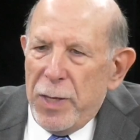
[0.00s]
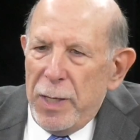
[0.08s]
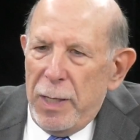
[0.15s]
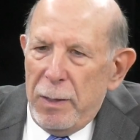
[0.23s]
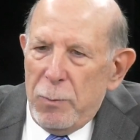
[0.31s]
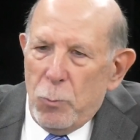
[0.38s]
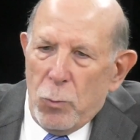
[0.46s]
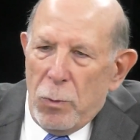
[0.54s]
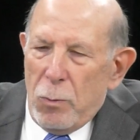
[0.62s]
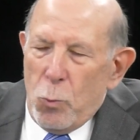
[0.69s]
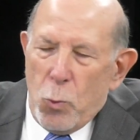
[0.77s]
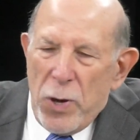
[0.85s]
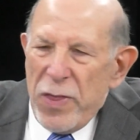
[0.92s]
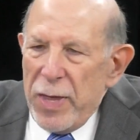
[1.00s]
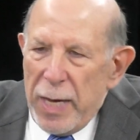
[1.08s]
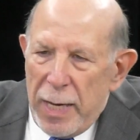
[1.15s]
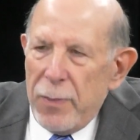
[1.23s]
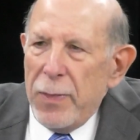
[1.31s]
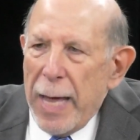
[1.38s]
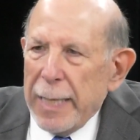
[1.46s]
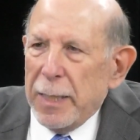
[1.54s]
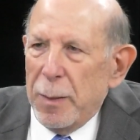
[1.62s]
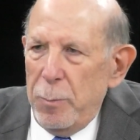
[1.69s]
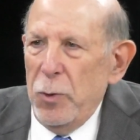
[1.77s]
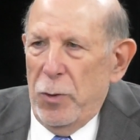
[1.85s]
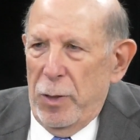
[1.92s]
the within that
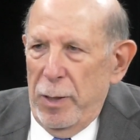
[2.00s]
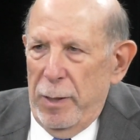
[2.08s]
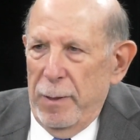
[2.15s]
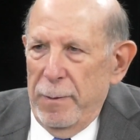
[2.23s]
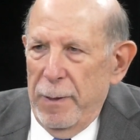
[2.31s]
community,